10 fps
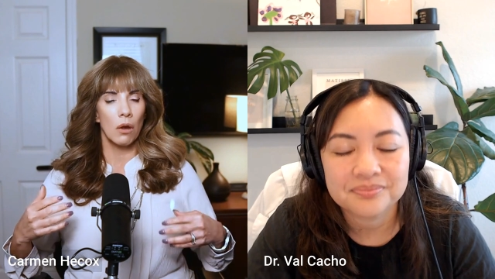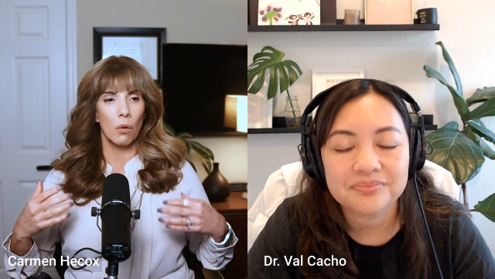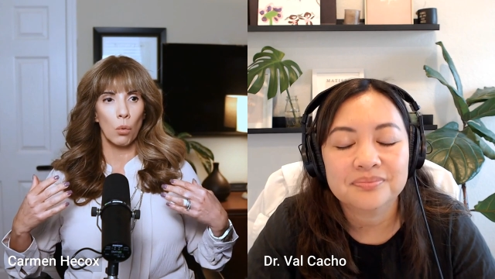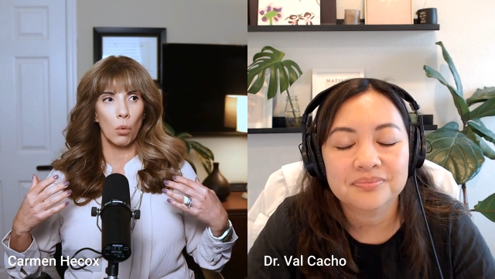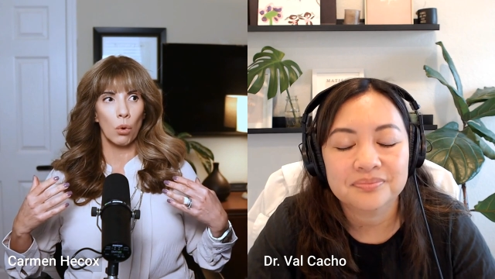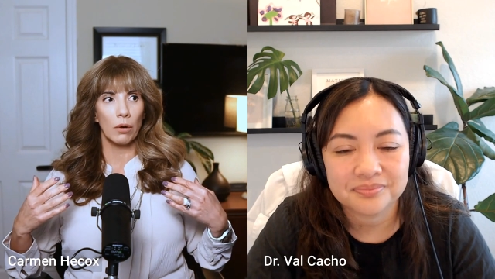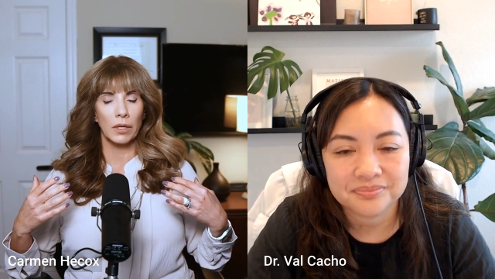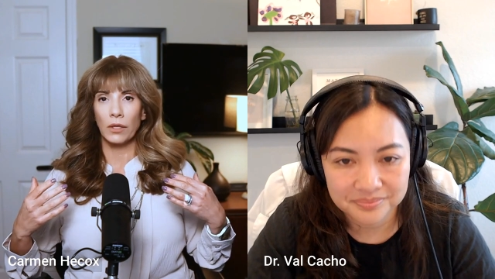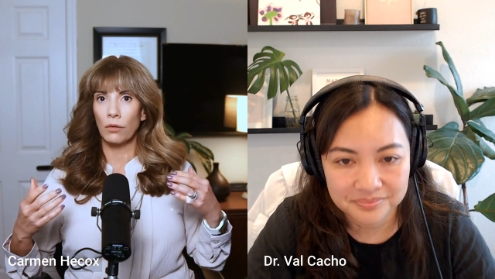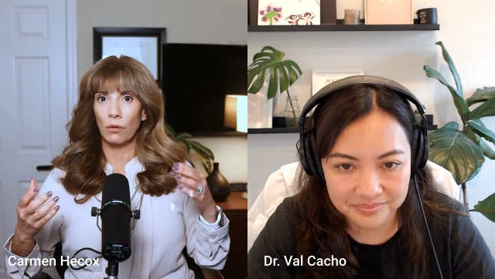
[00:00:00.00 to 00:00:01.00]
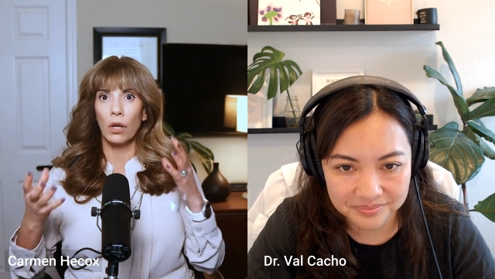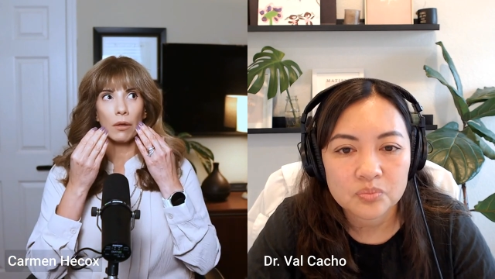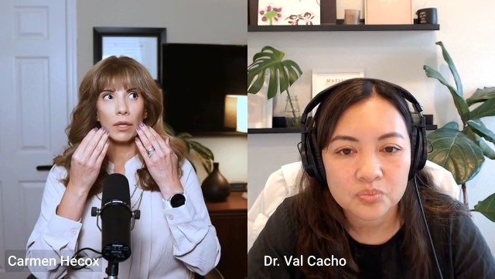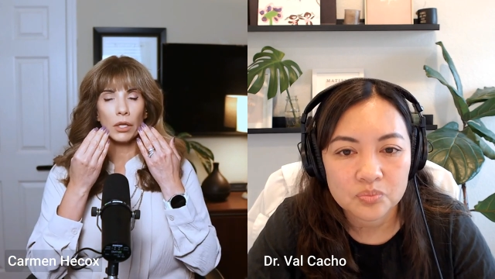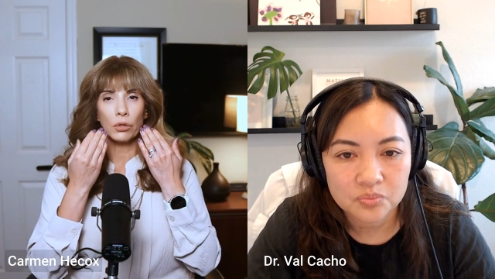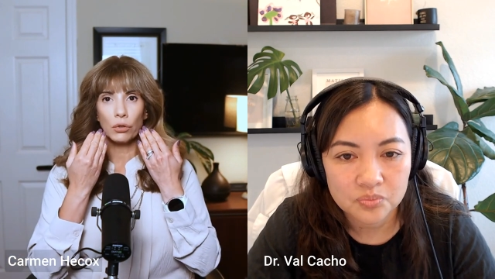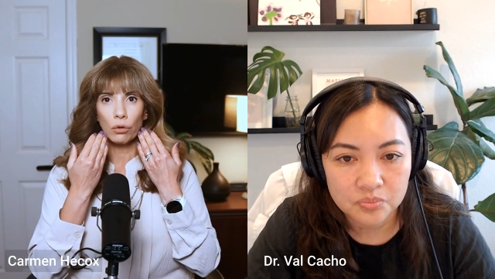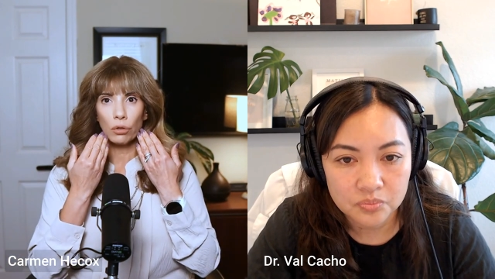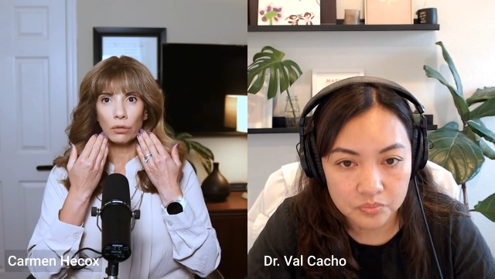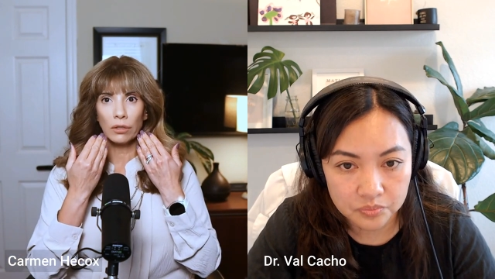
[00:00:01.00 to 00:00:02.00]
Speaker 1: or either
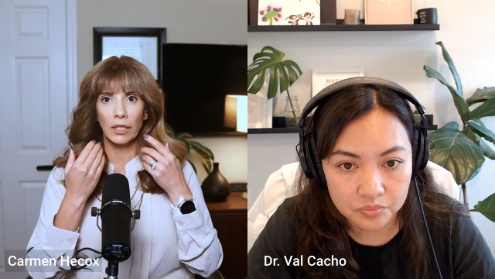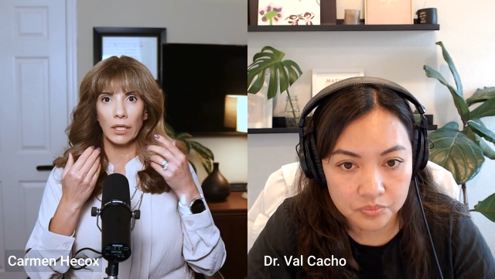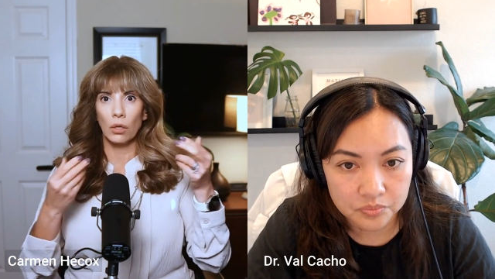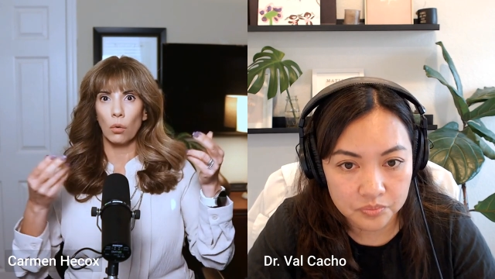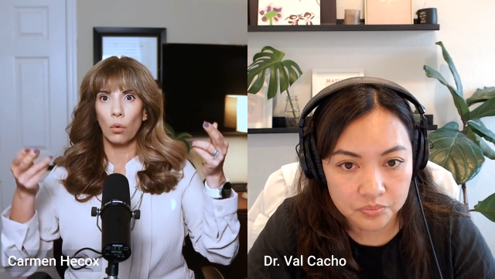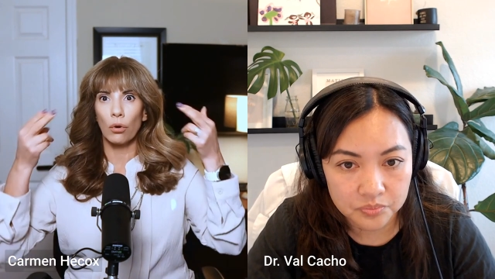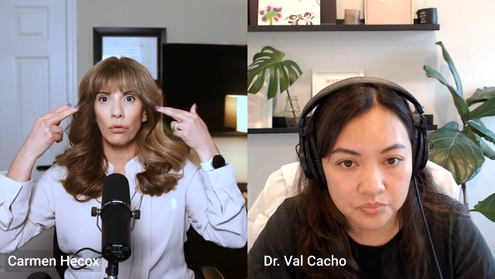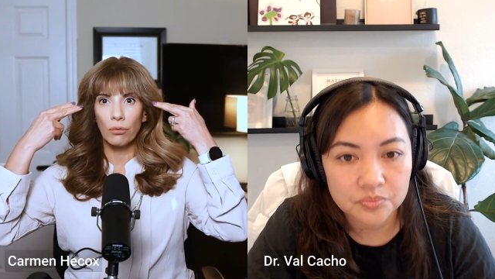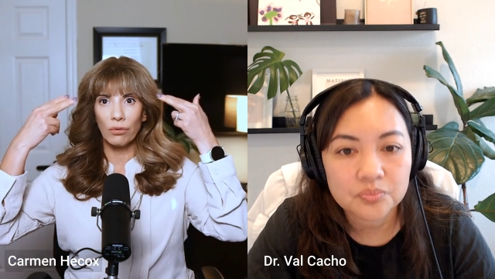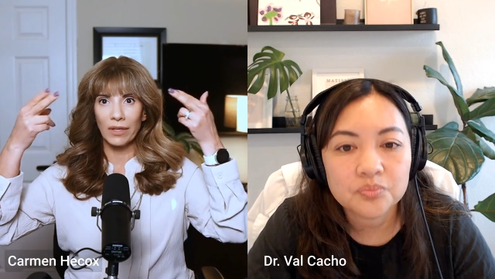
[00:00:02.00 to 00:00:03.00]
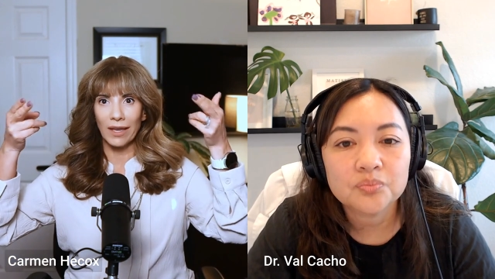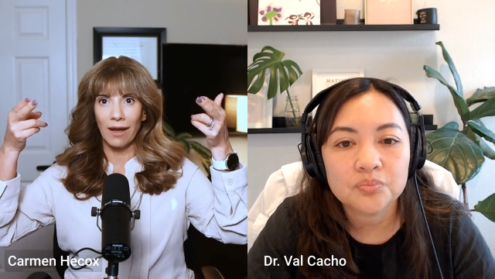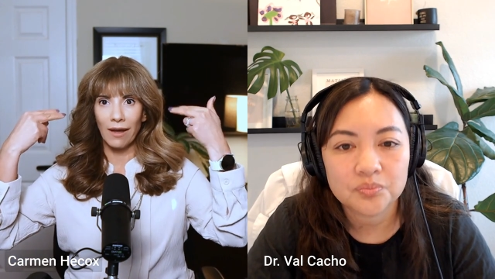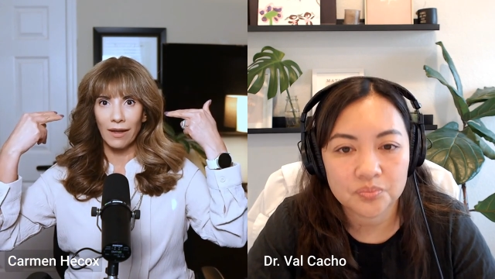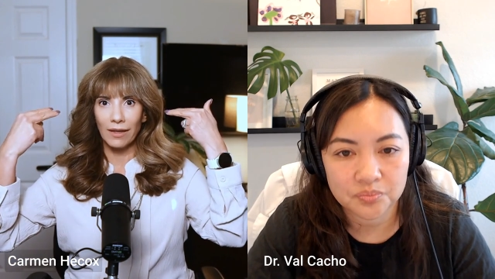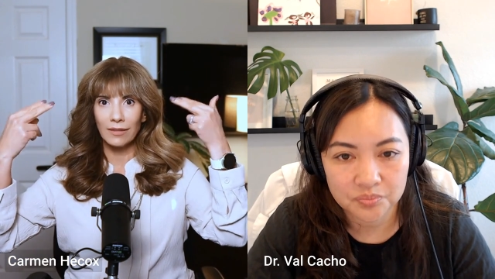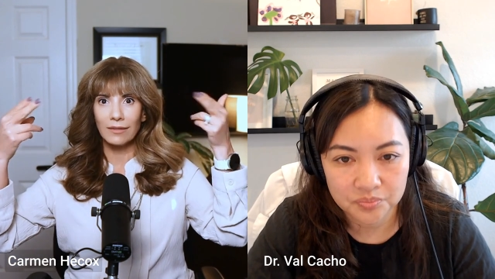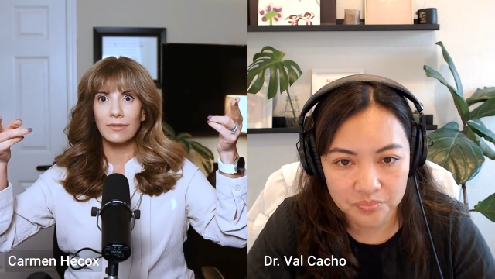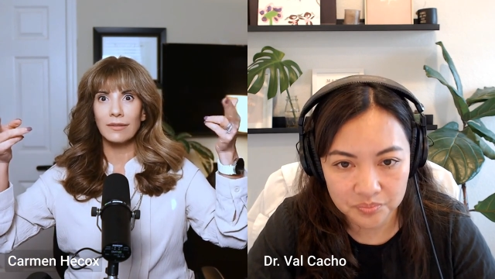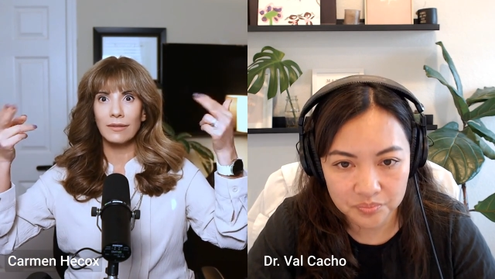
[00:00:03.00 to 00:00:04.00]
internally or through the
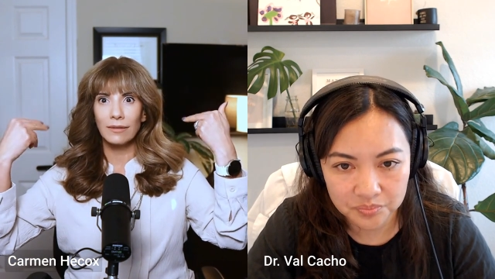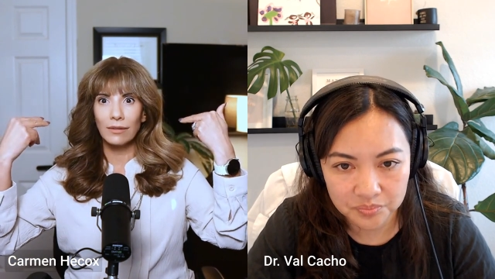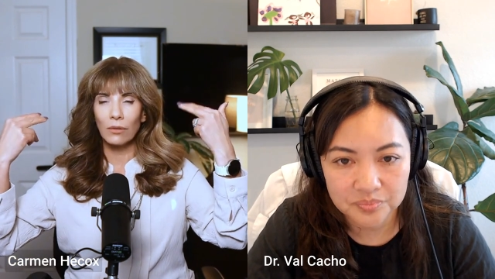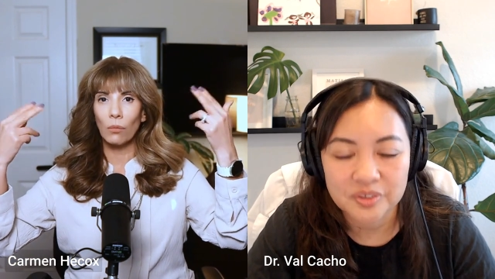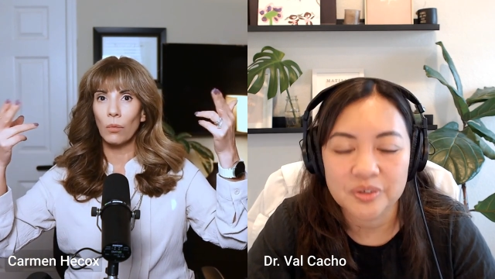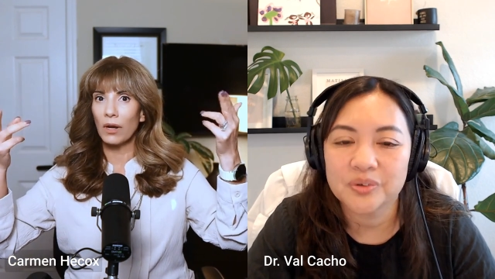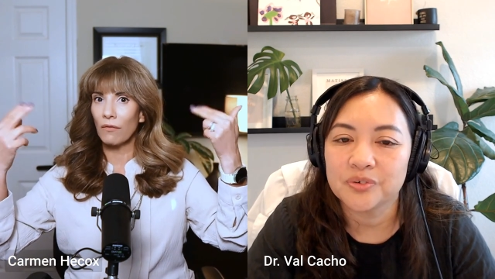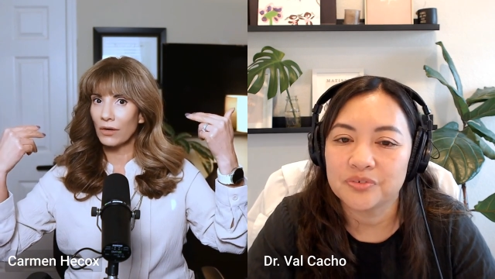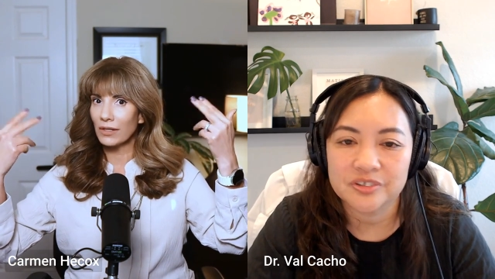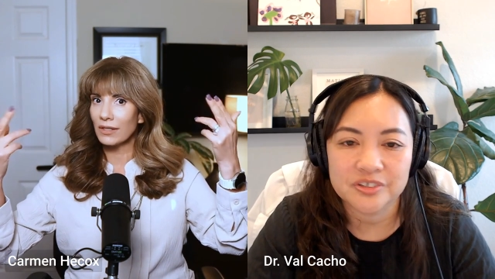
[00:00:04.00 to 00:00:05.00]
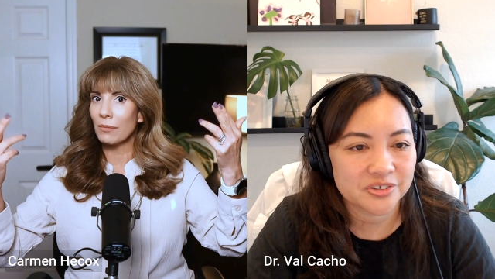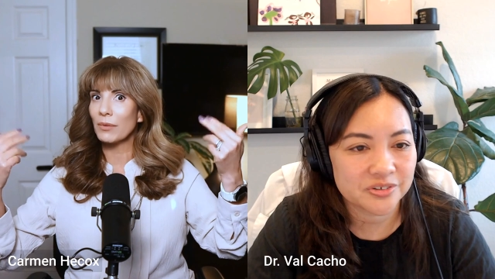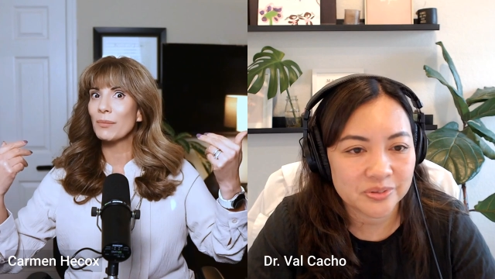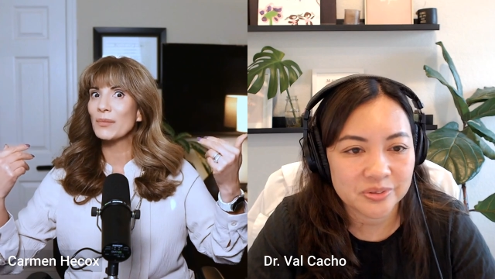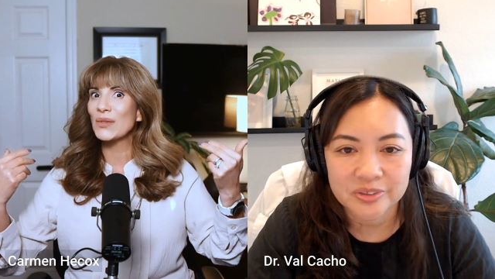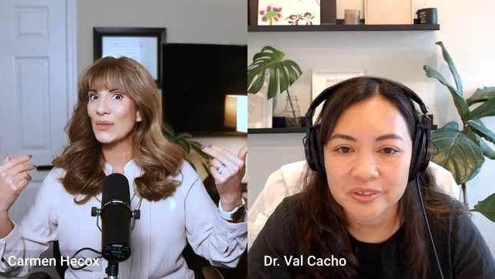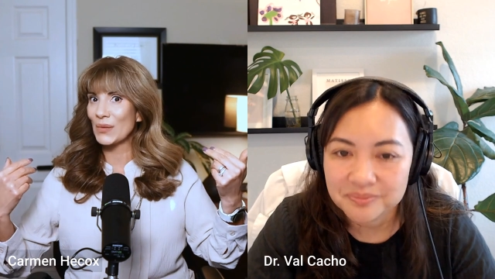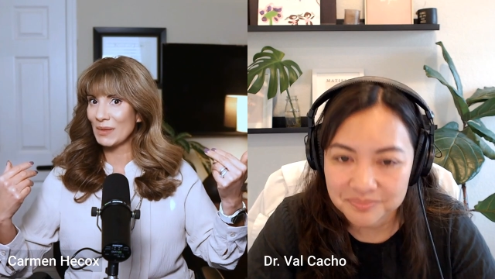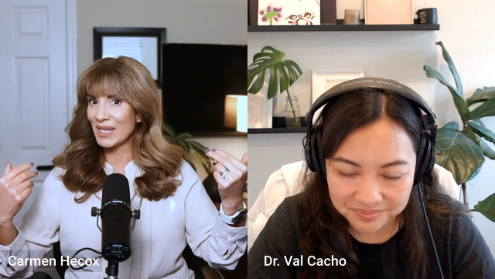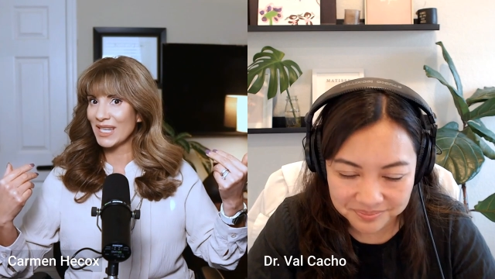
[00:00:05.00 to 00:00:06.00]
eyes, you know, oh, whatever oh, it is I'm sure.
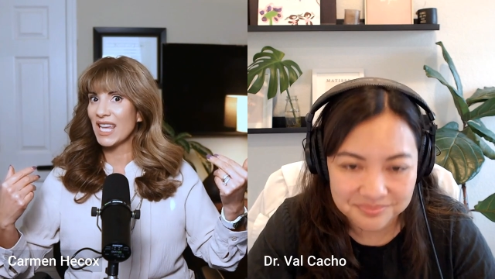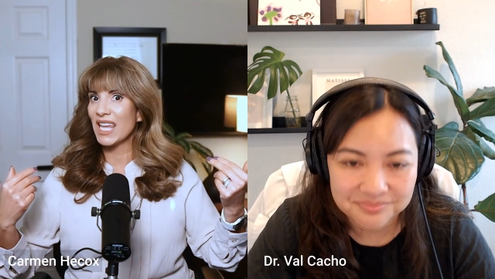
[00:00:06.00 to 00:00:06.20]
consuming.